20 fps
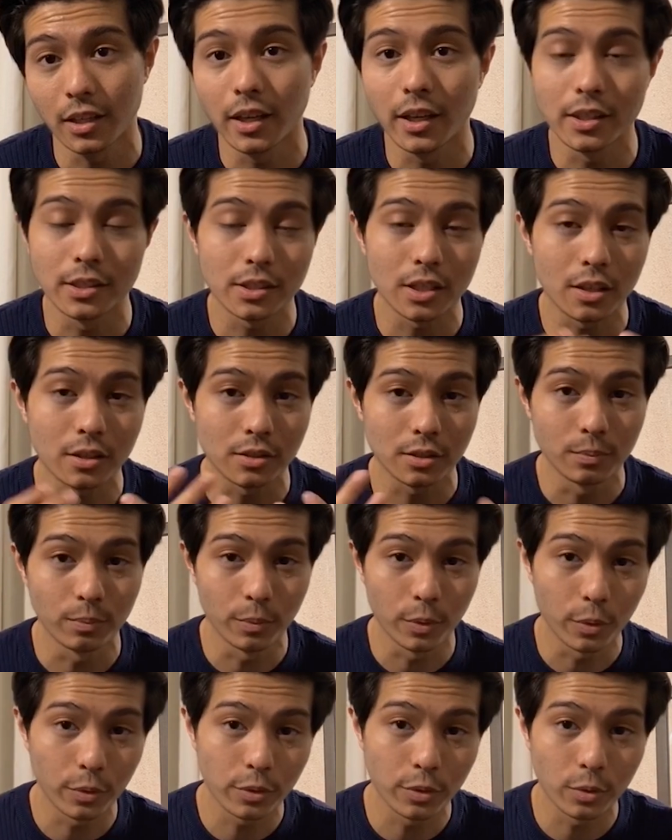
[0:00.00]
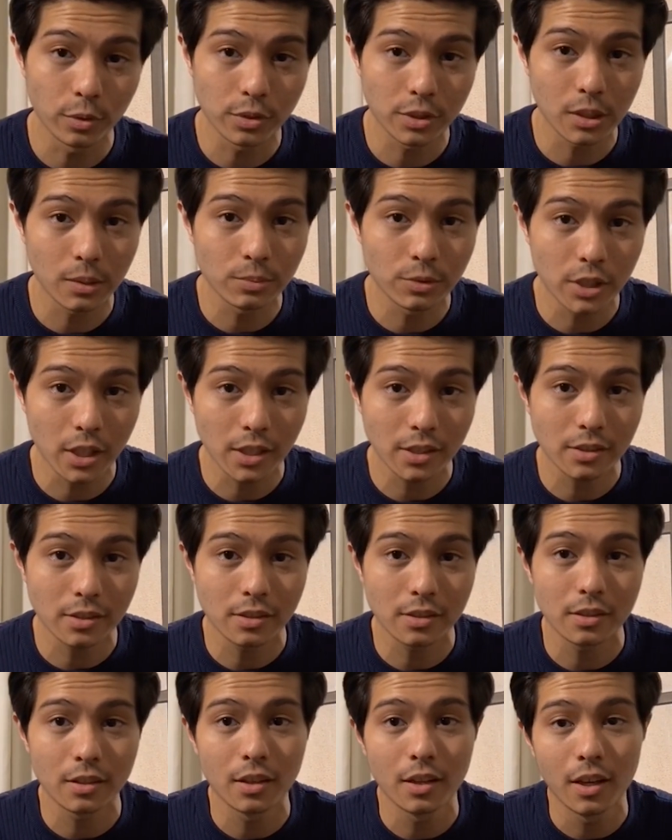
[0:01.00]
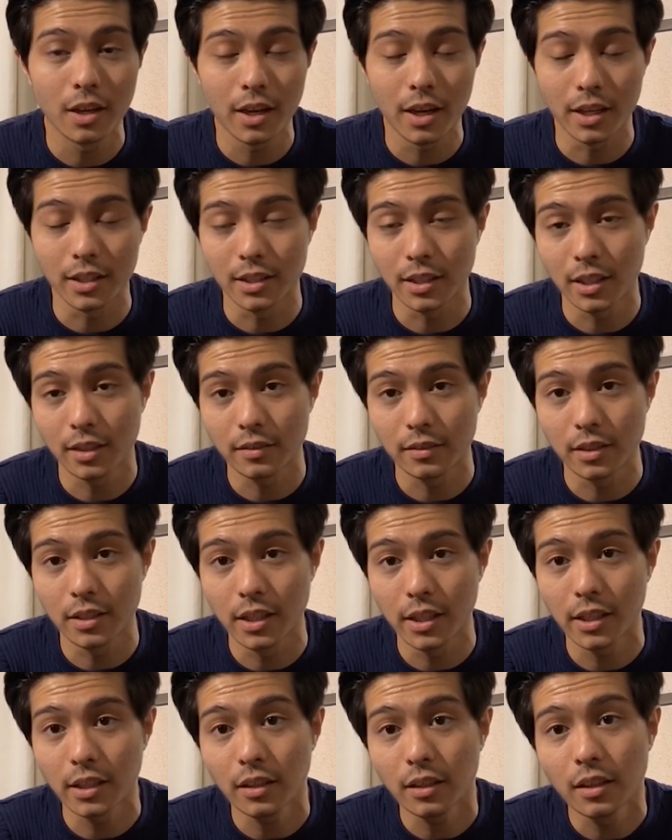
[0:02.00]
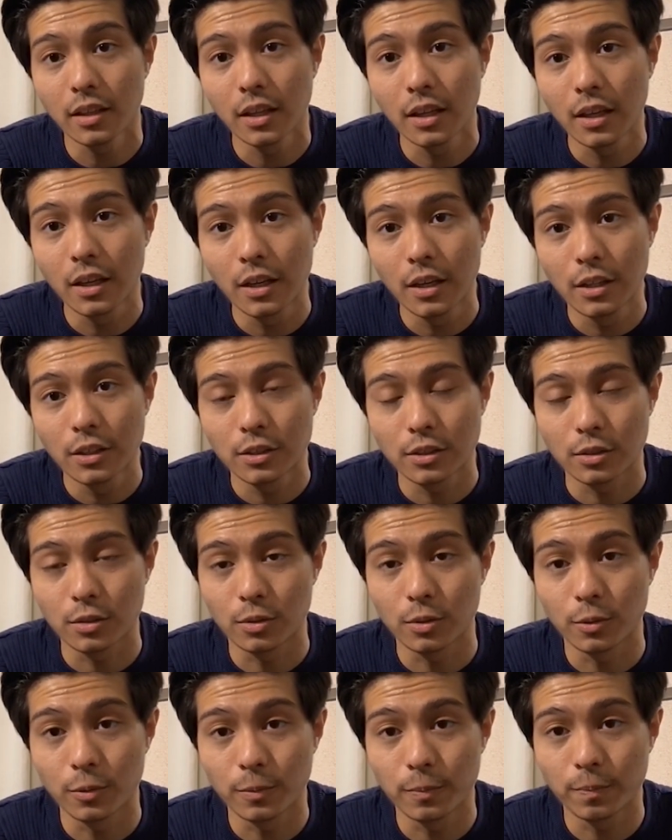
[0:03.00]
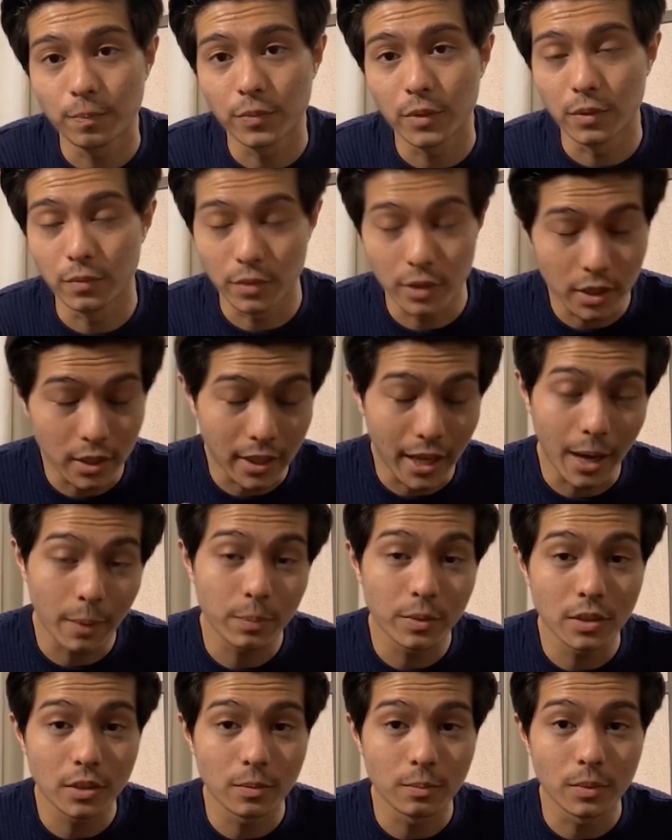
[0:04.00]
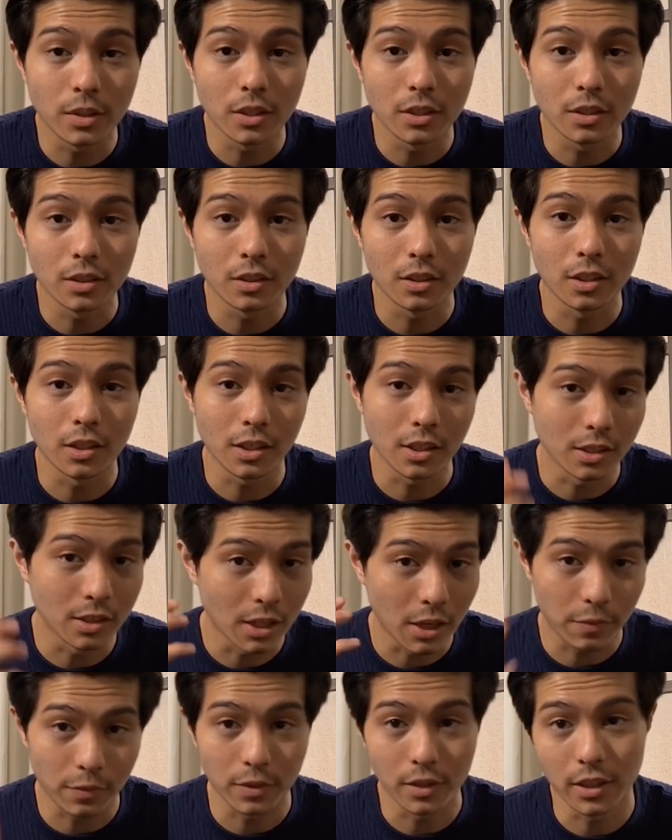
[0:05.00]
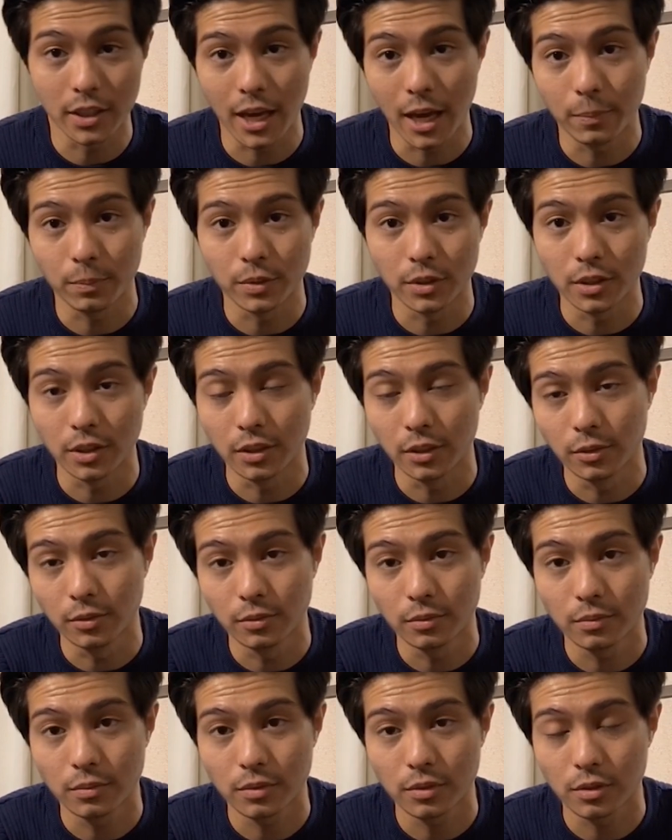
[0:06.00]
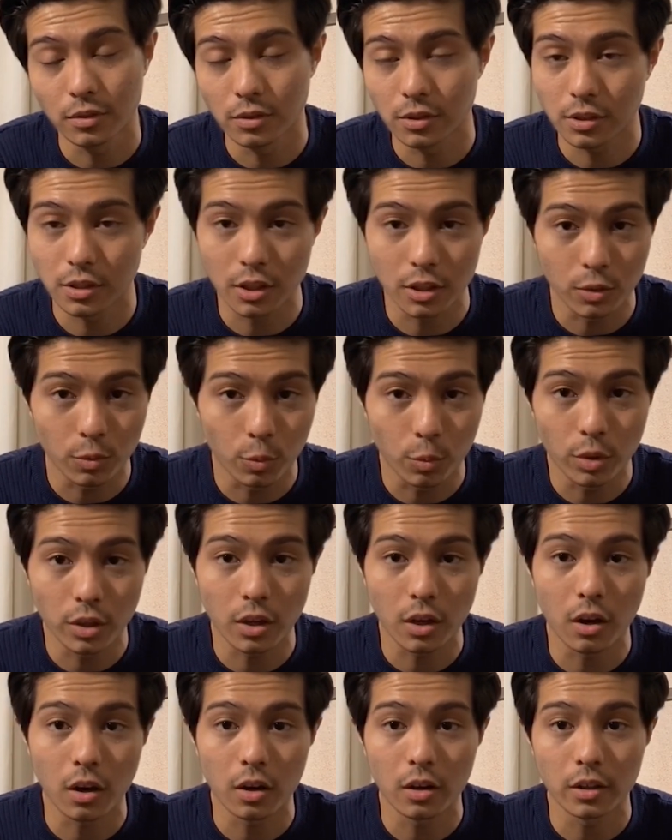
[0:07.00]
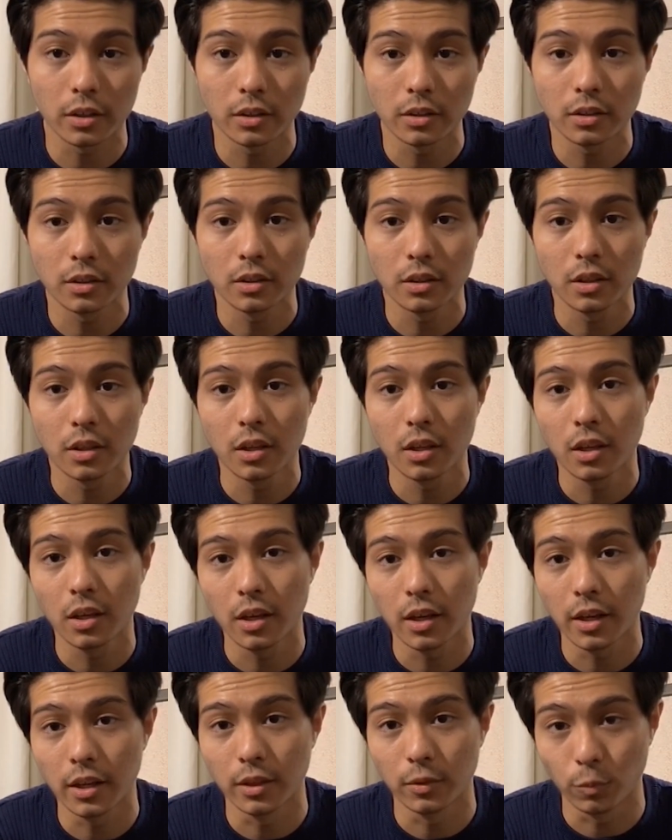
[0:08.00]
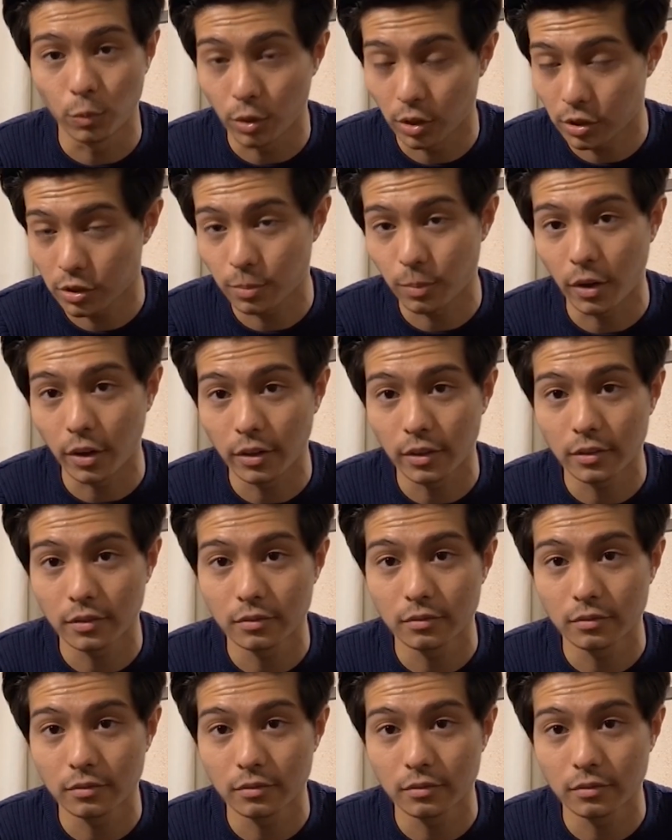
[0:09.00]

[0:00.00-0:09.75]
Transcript: A stars in both those subjects at the end of the day. So if it can happen to me, it can definitely happen to you. So you just gotta work hard and work smart.